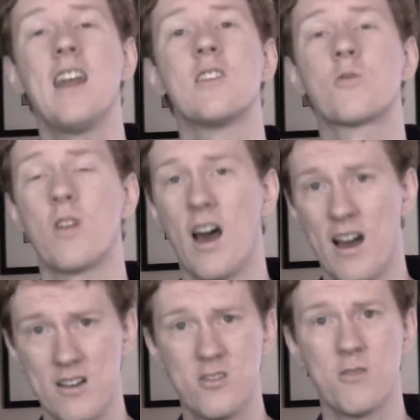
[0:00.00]
It is
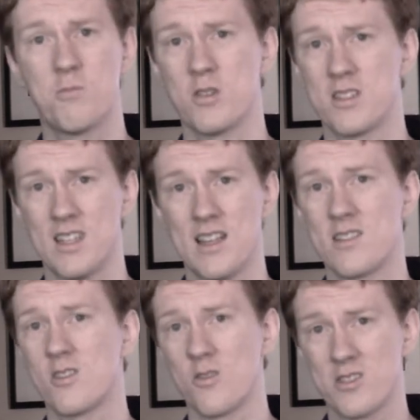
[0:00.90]

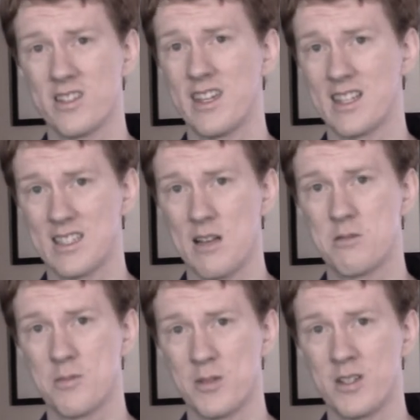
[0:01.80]
100% socially
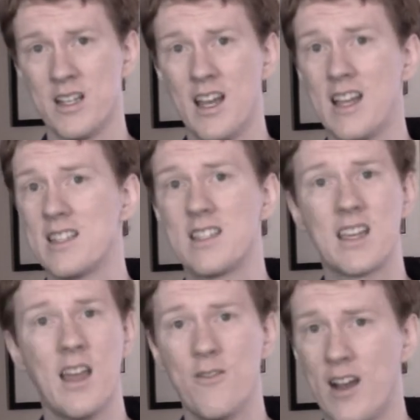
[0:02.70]
acceptable
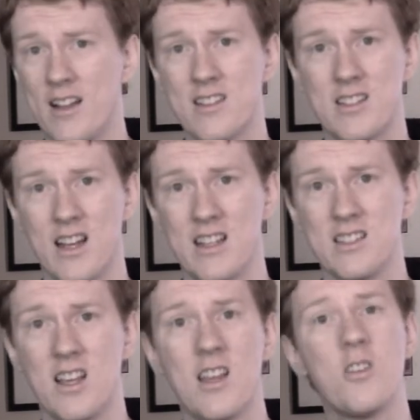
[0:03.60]
to get
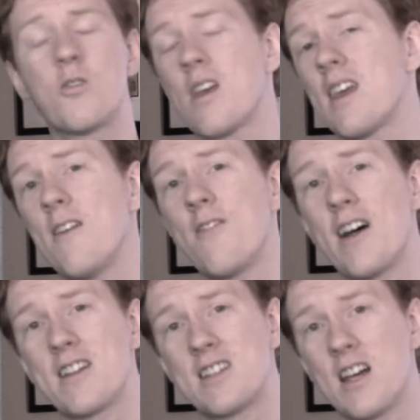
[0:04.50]
Valentine's. You can get
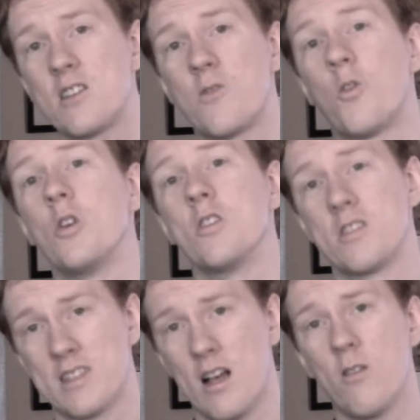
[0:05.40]
Valentine's for
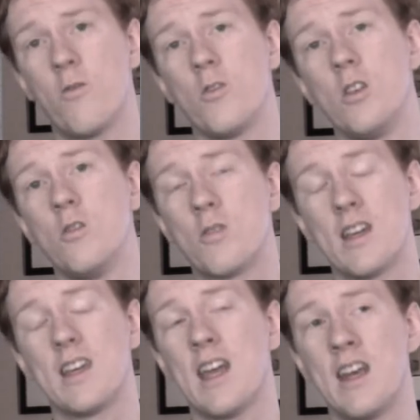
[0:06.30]
yourself. You
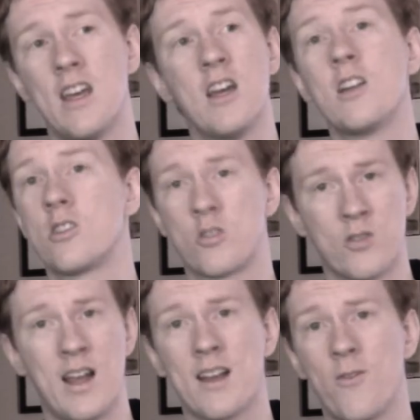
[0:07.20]
can get
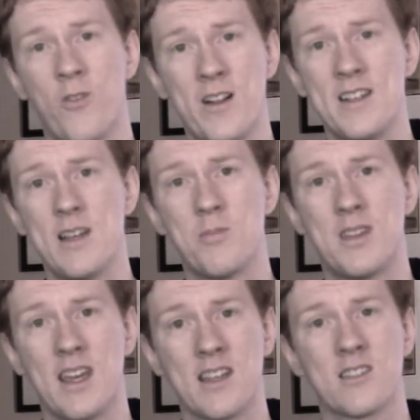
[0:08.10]
Shrek Fun Dip
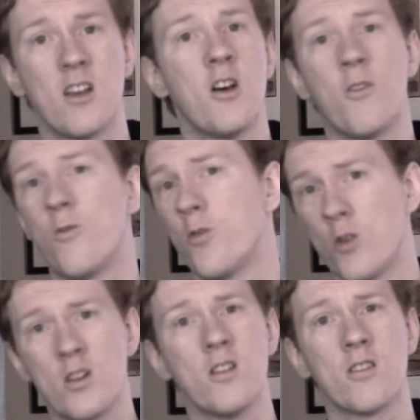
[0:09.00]
things
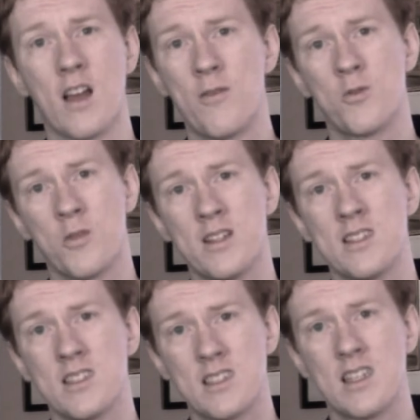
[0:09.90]
for your loved
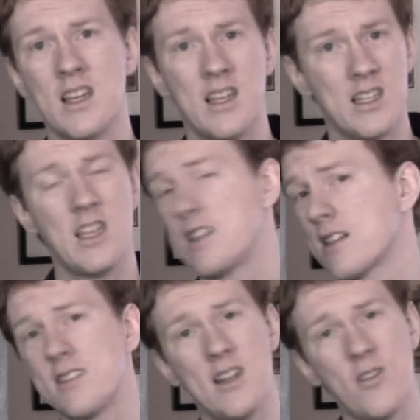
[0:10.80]
ones. It
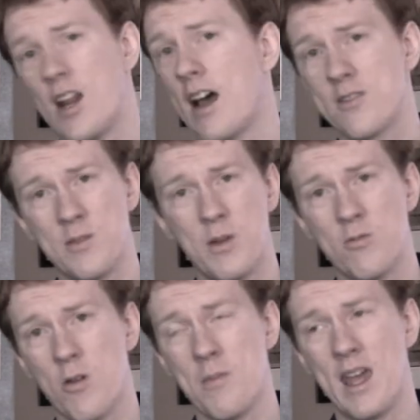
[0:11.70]
doesn't even have to
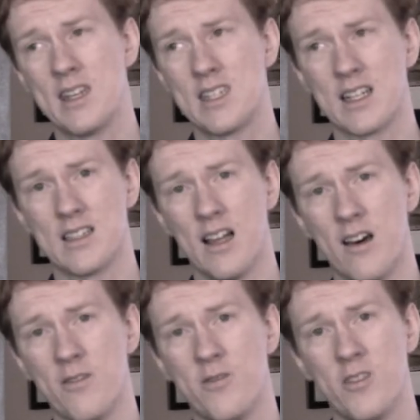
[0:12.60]
be romantic
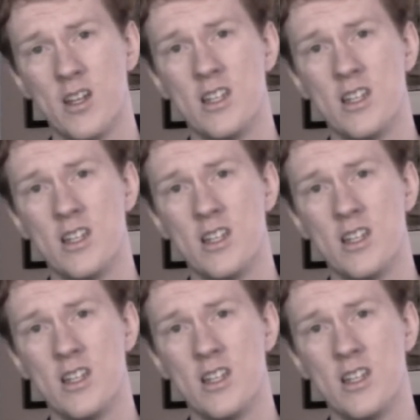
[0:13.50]
love.